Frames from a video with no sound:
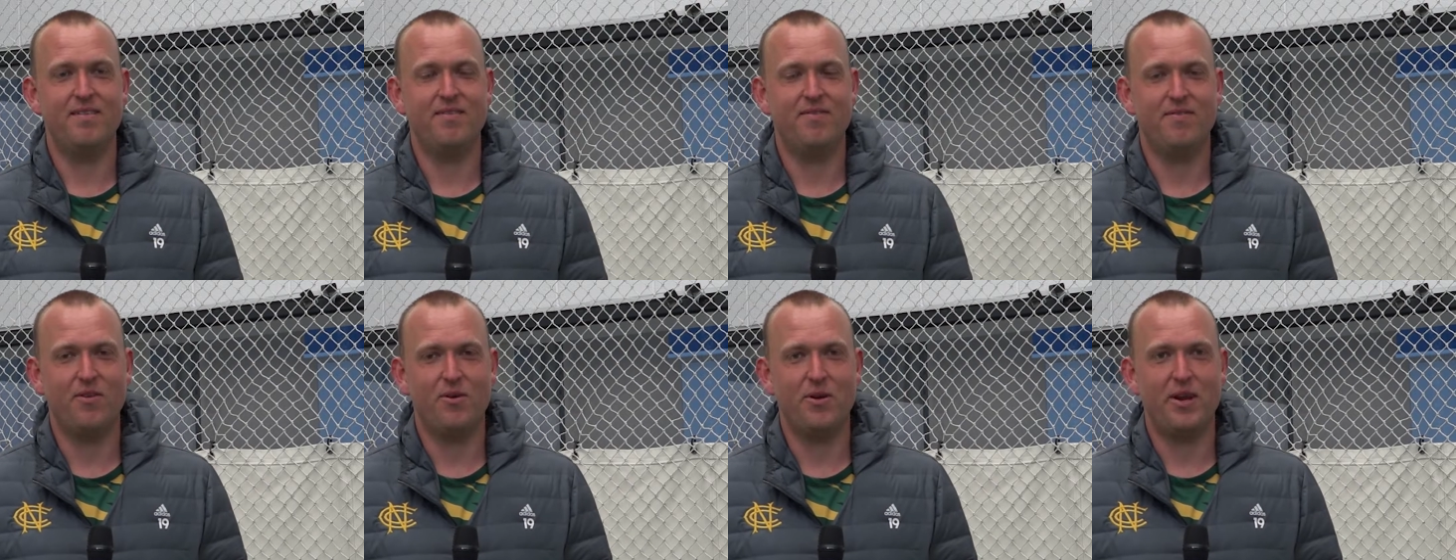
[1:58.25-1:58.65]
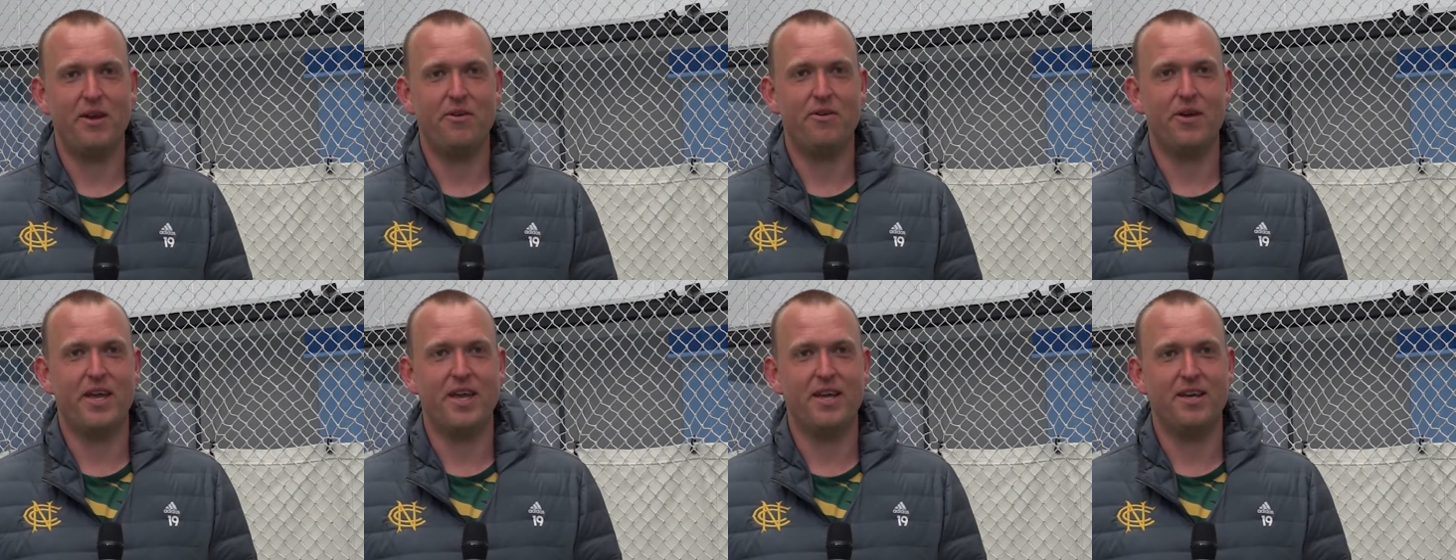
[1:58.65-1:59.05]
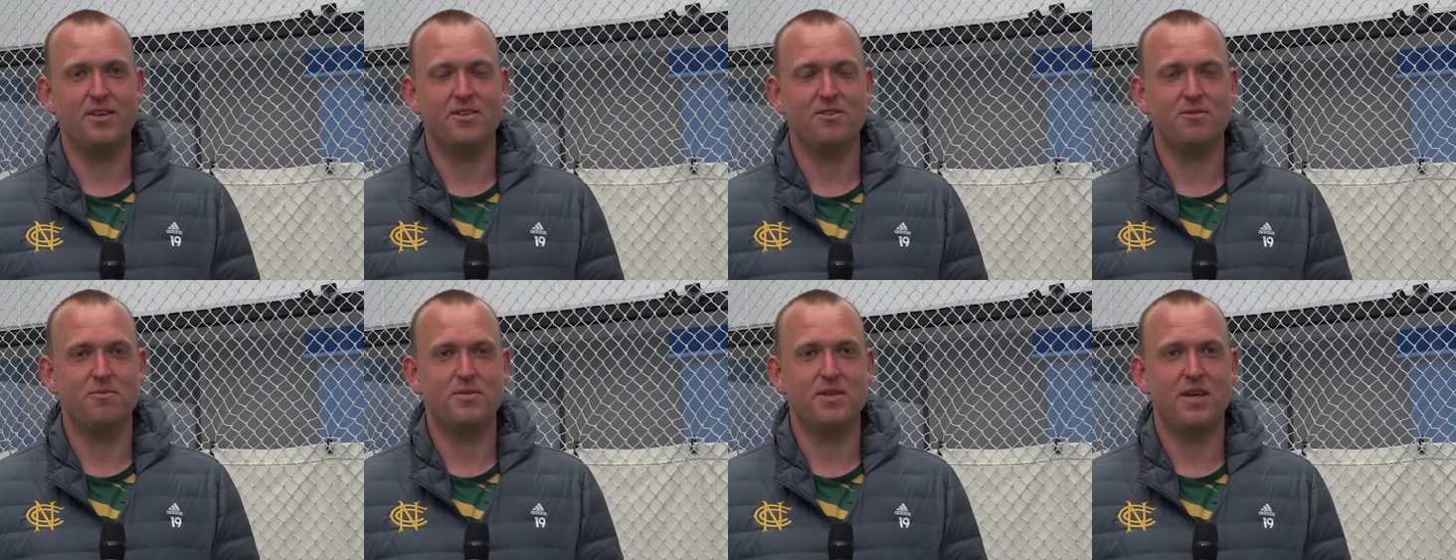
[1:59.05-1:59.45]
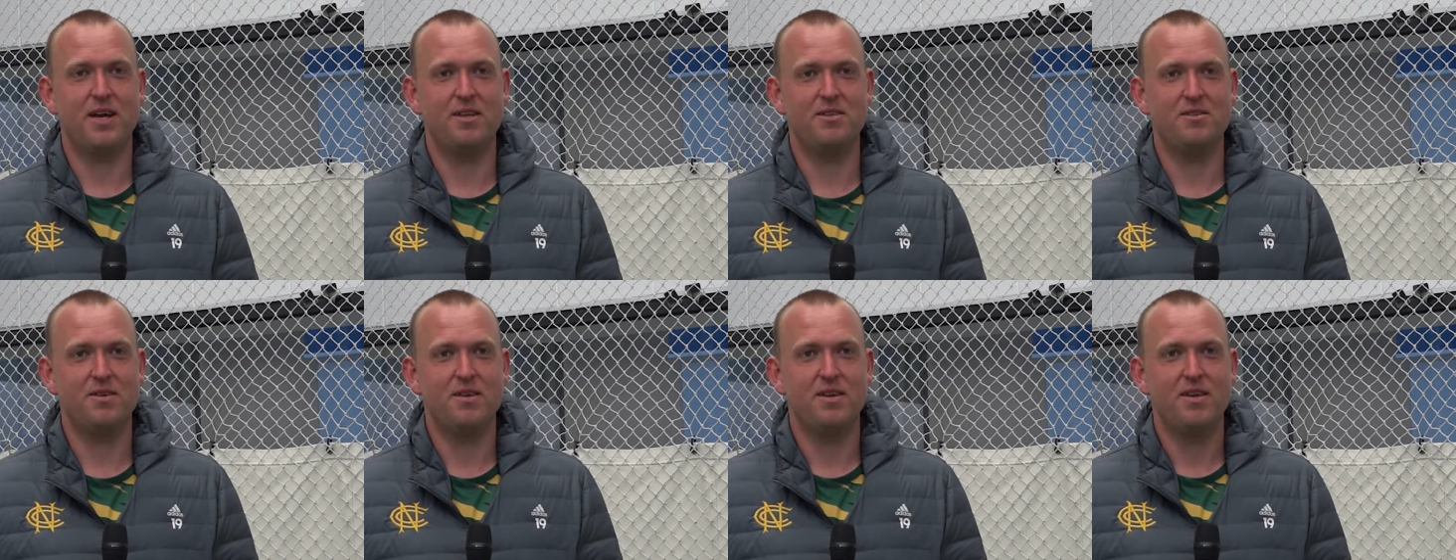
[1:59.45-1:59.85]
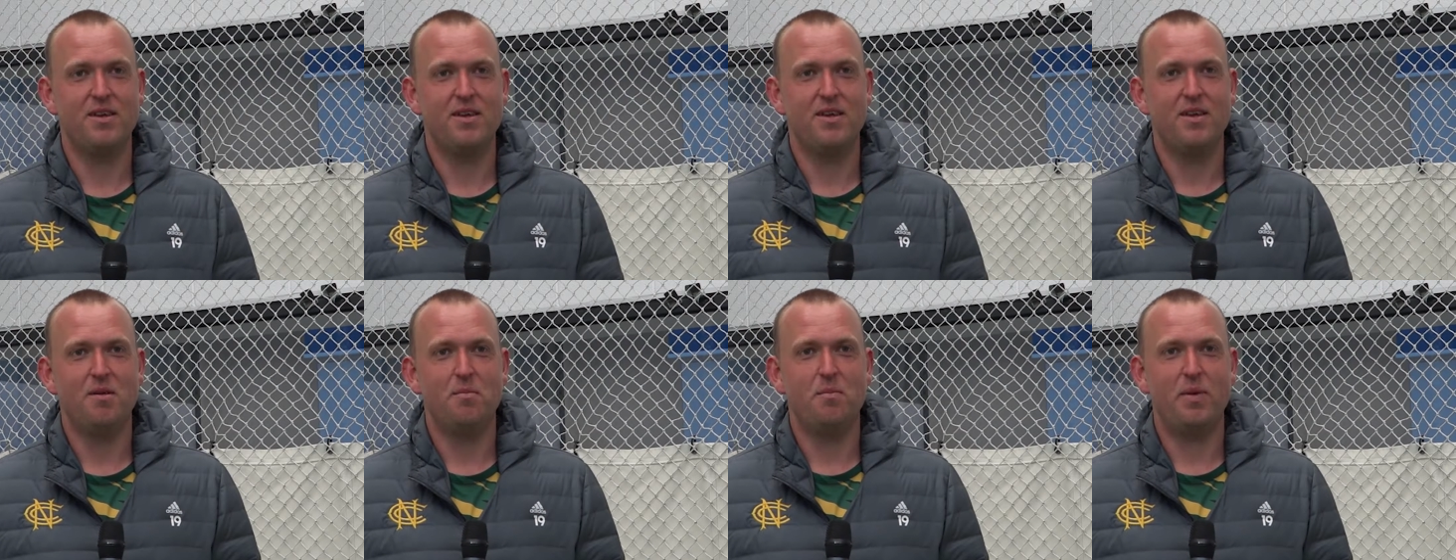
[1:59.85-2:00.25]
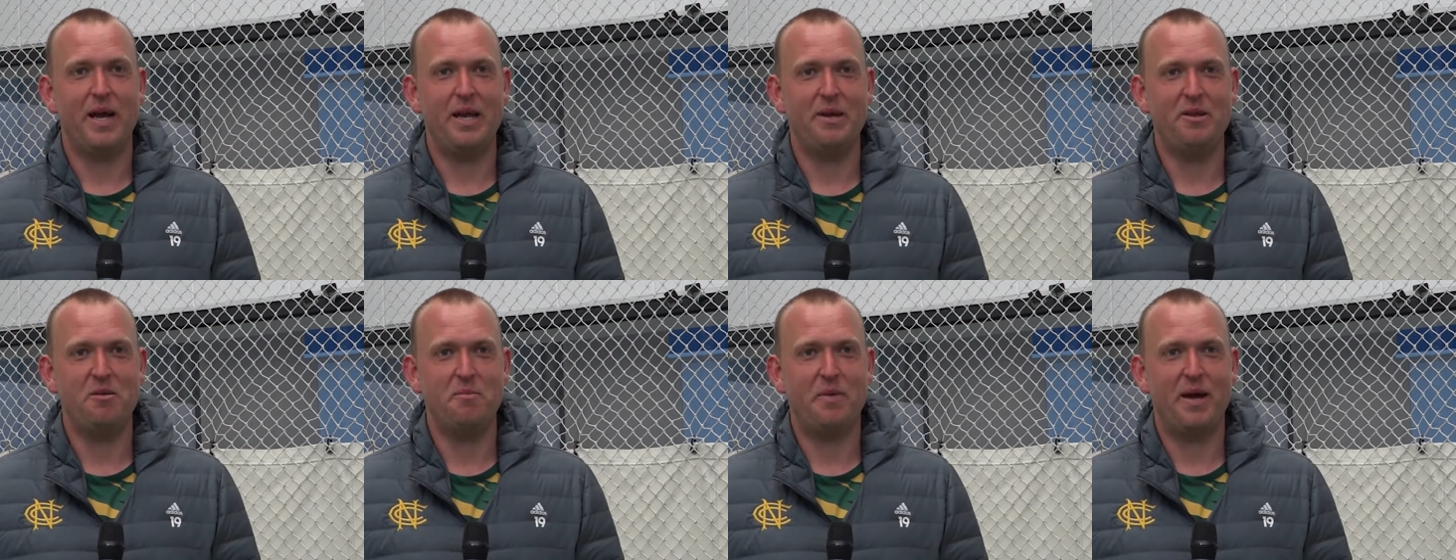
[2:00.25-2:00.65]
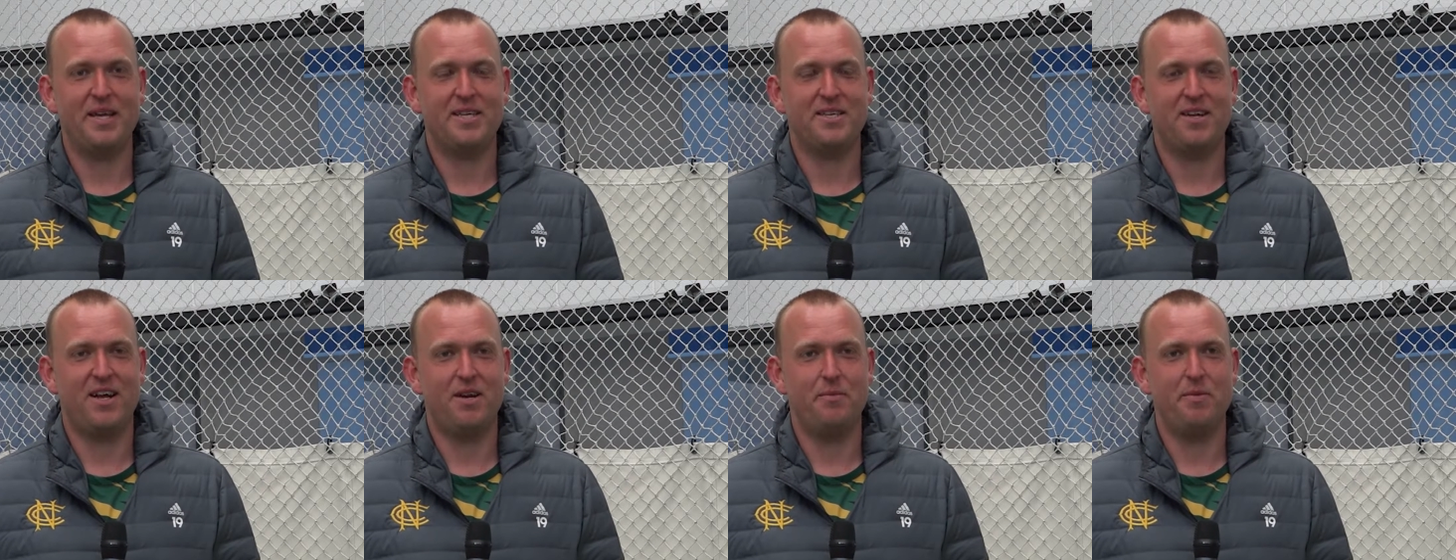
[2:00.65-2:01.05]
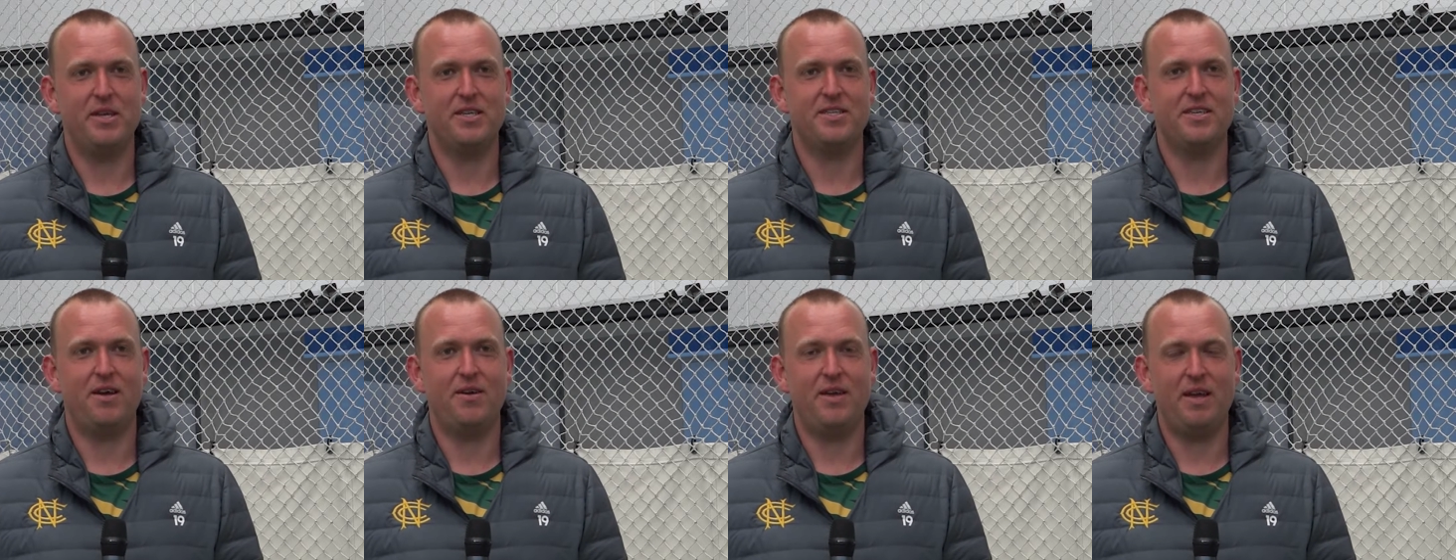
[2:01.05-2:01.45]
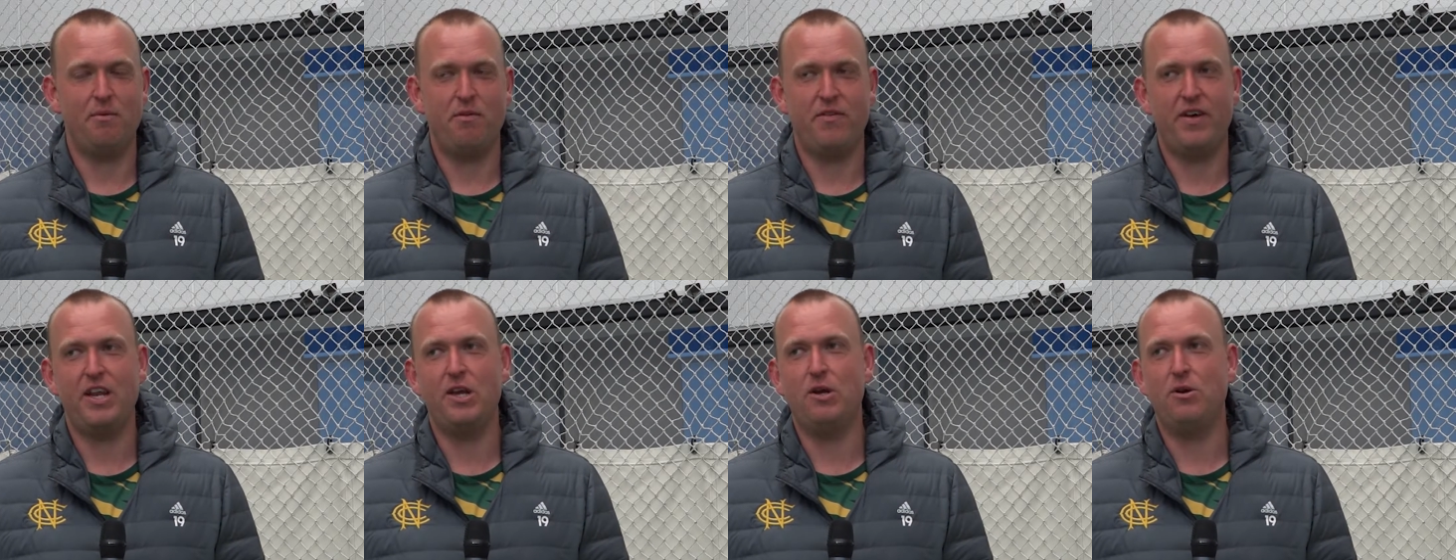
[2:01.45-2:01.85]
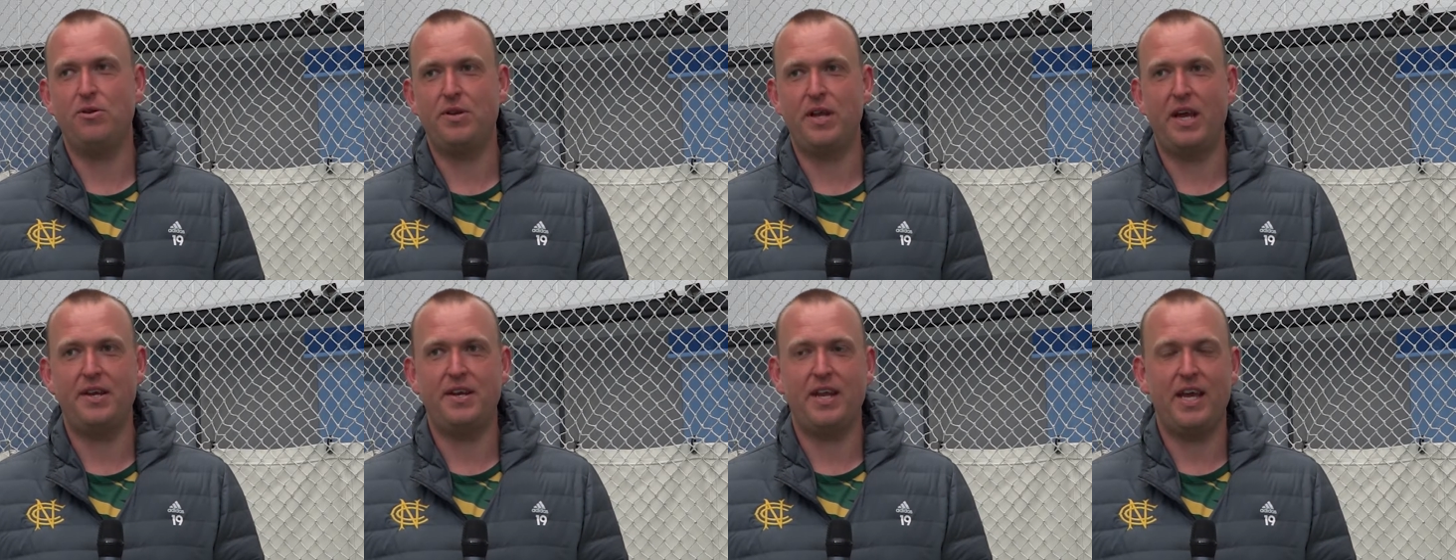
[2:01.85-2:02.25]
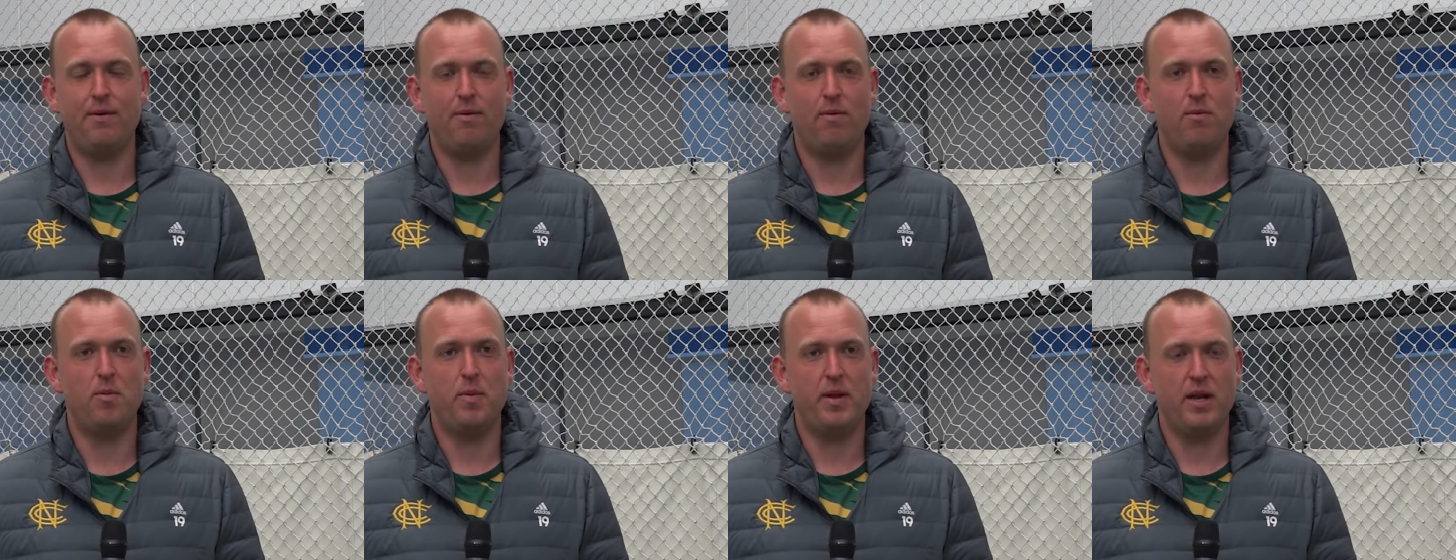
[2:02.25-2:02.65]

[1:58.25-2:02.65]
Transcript: four-day cricket can sometimes bite you in the backside a bit. So yeah, we've had a good day. Day one, we've